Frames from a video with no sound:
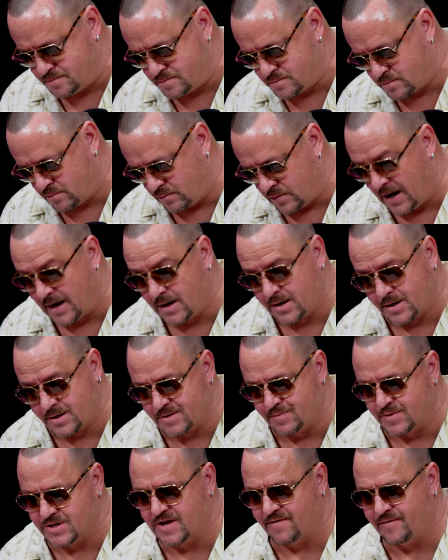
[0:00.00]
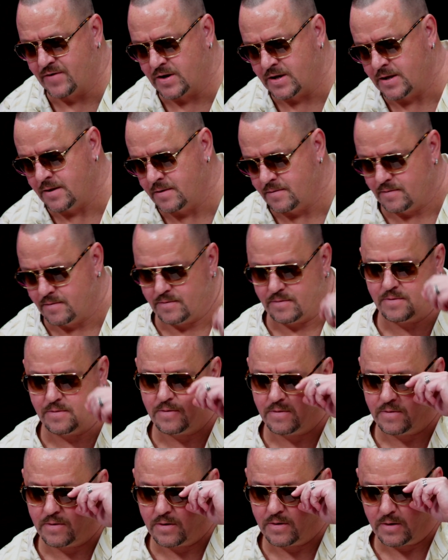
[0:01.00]
Not specifically
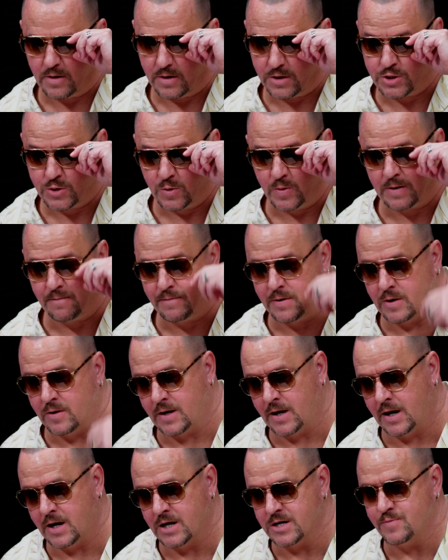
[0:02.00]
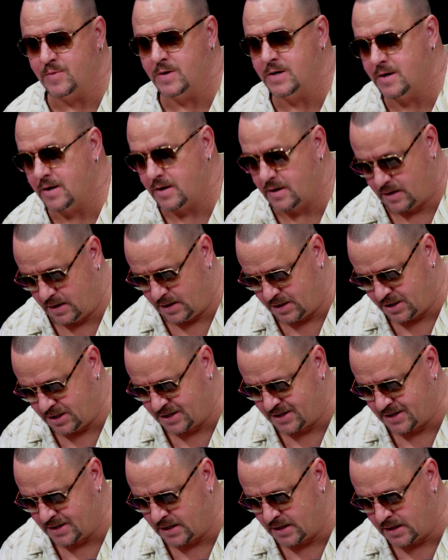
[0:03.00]
shooting beer cans, but
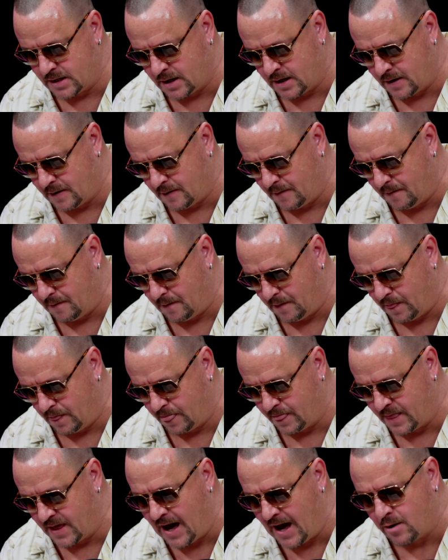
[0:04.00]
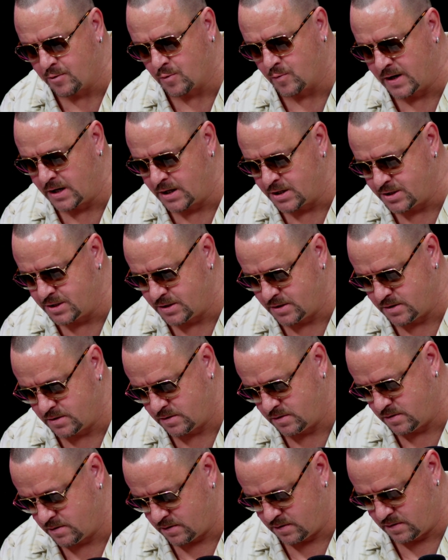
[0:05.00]
just the outrage
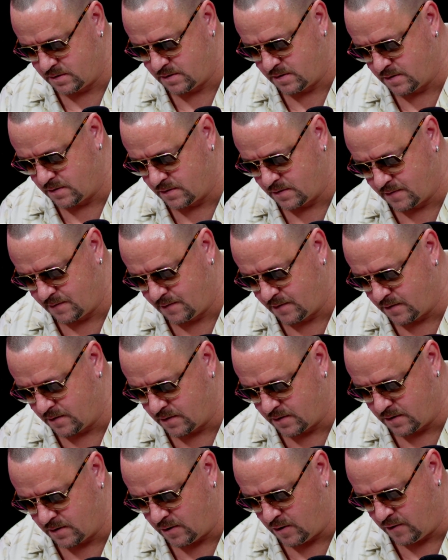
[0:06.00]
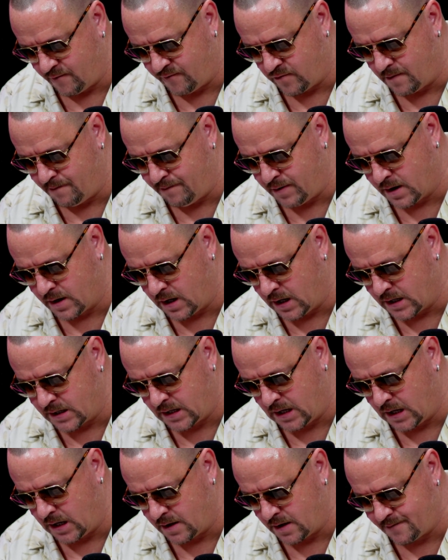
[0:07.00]
over a Bud Light
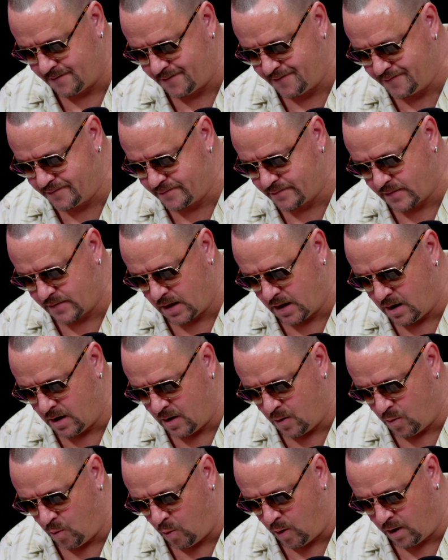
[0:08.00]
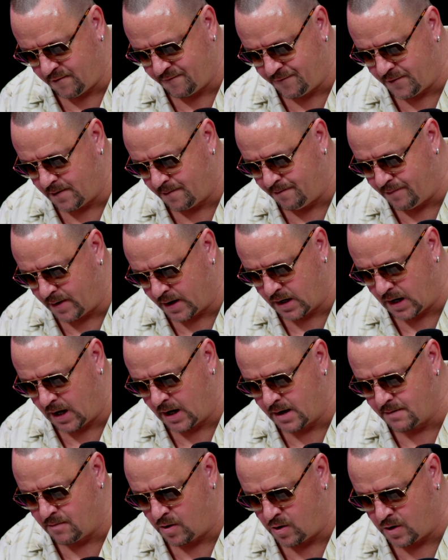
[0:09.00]
can. One for the Bud Light
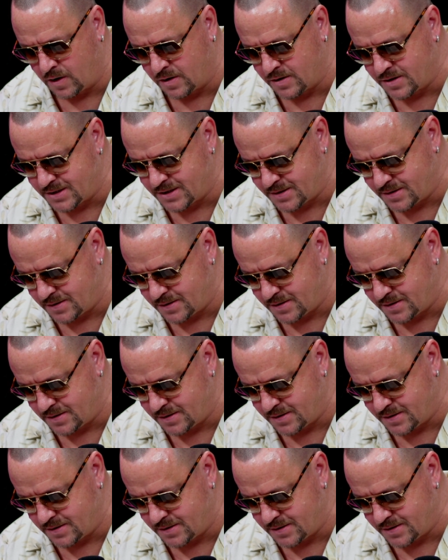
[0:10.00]
martyrs.